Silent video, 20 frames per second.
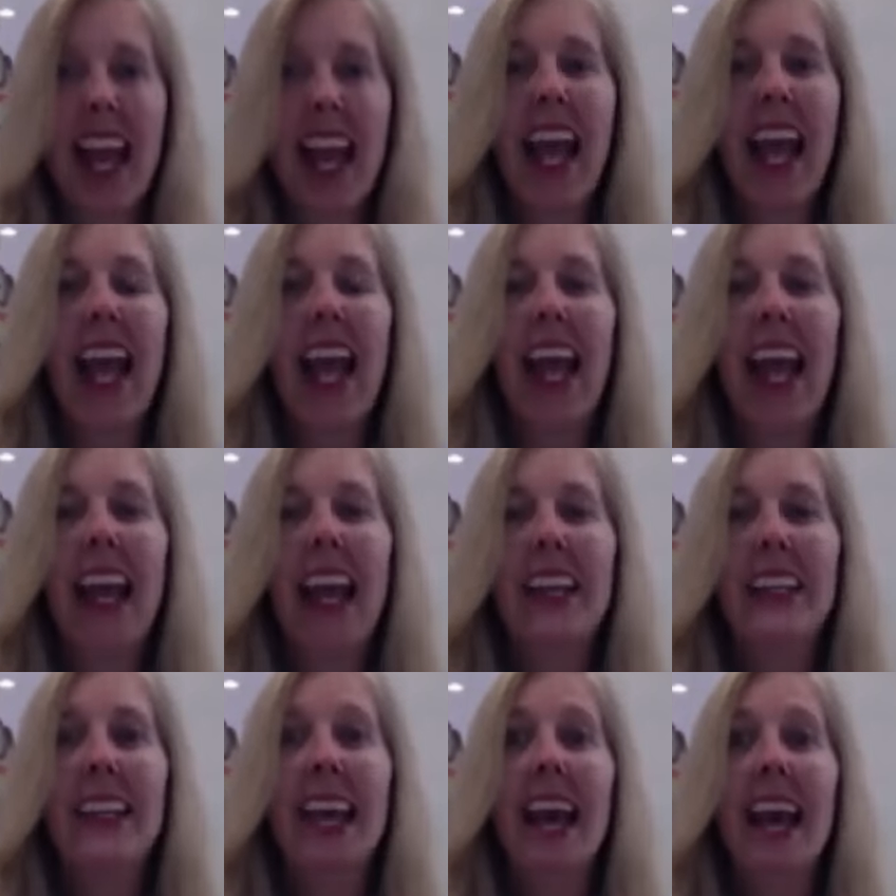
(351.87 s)

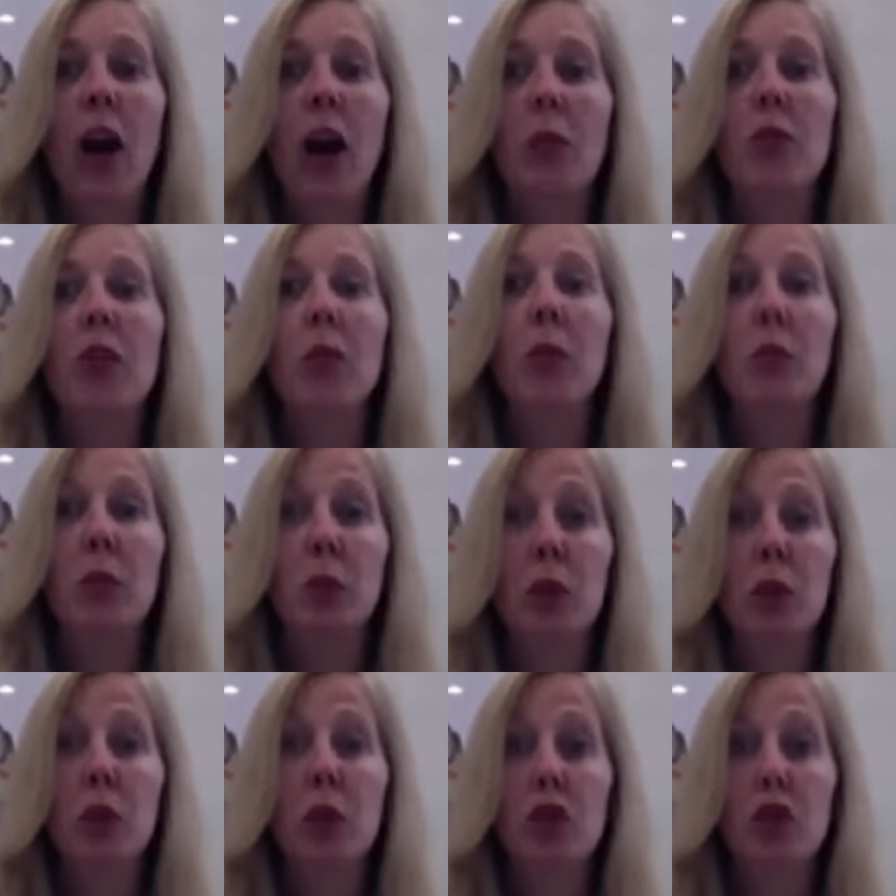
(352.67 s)
and help to
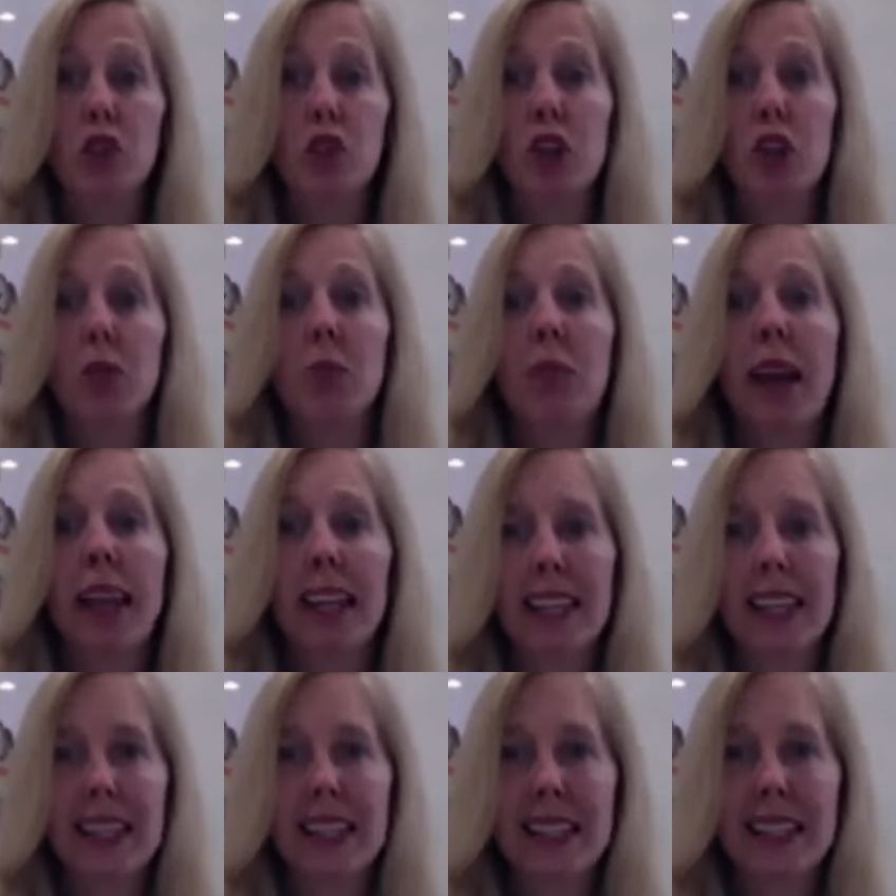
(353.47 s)
boost your
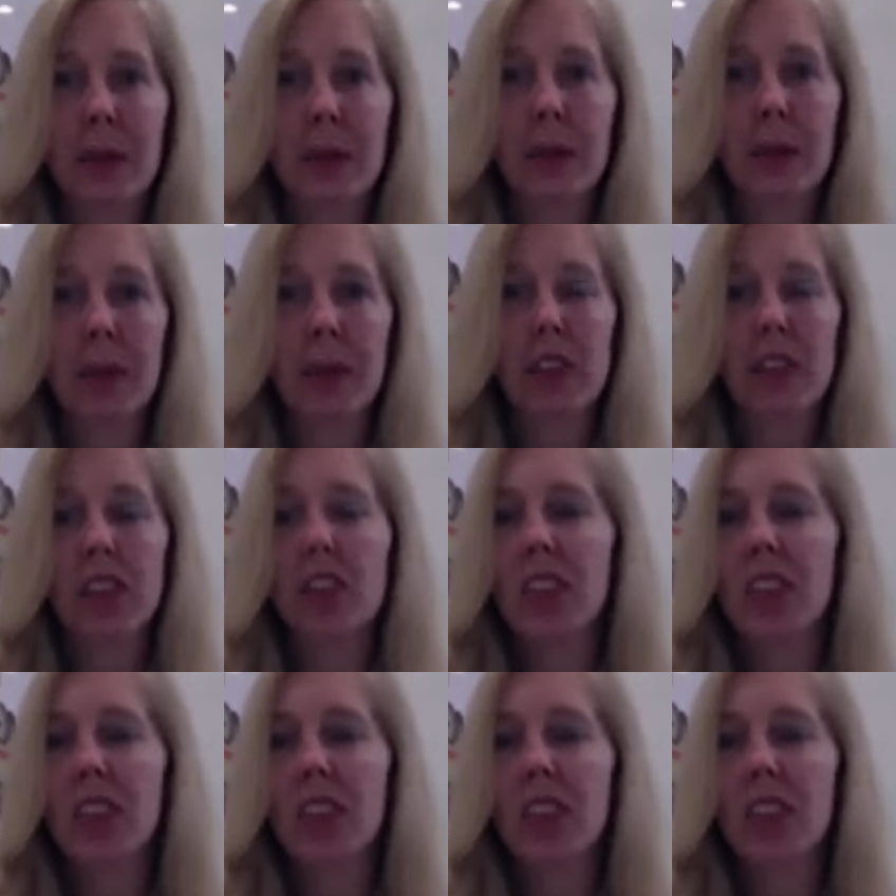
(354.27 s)
magnesium levels.